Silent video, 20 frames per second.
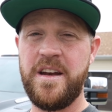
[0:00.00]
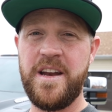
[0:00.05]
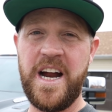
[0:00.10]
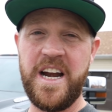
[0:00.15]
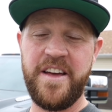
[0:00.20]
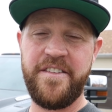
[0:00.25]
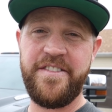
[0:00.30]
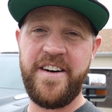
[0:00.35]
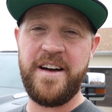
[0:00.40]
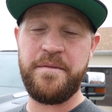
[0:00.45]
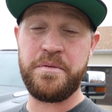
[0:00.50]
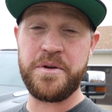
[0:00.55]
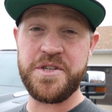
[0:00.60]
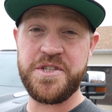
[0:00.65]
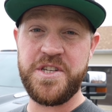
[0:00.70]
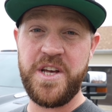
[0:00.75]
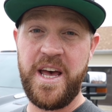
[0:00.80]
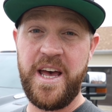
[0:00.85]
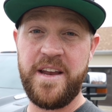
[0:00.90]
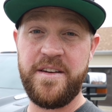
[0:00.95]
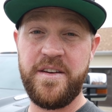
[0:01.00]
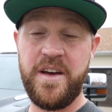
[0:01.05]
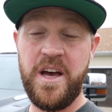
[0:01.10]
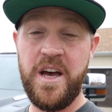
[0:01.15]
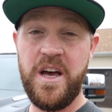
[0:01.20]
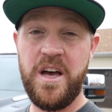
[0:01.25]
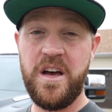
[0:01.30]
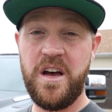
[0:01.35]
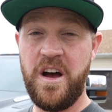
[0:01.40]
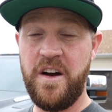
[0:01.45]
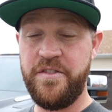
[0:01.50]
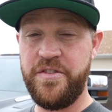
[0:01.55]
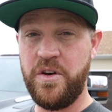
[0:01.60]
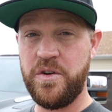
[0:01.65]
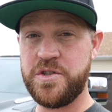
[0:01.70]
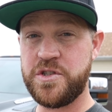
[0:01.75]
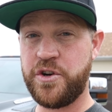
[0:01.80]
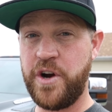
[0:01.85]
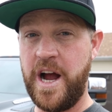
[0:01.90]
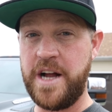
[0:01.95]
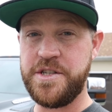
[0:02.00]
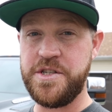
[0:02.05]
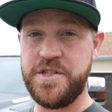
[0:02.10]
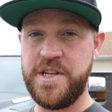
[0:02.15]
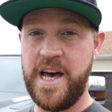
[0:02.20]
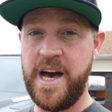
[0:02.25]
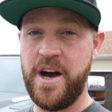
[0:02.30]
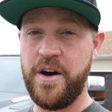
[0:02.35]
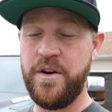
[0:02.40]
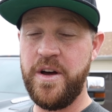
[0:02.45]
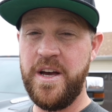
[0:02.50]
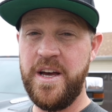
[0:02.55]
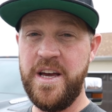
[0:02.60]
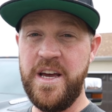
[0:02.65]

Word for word: 95% of those scratches out.